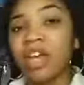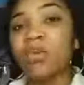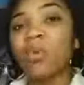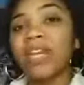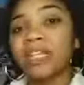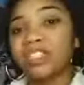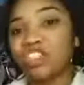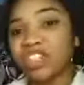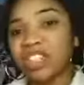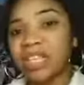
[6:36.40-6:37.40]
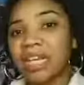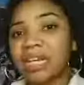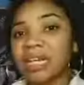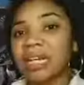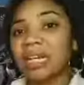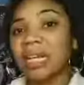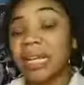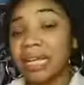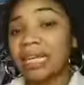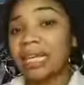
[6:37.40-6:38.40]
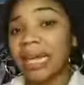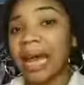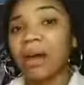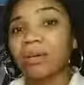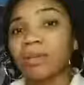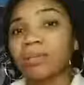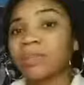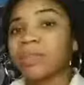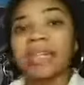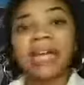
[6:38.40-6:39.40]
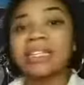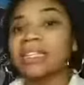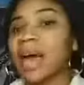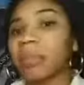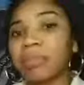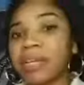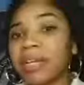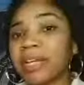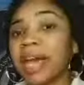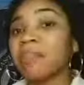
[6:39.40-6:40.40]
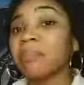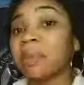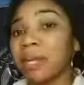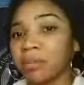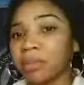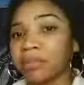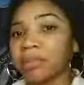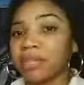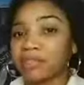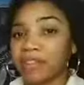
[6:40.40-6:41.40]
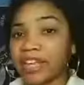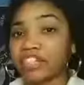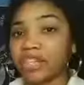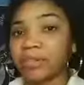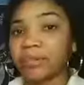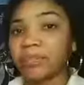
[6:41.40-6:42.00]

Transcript: when it's just sitting in, in an account that is not beating at minimum inflation.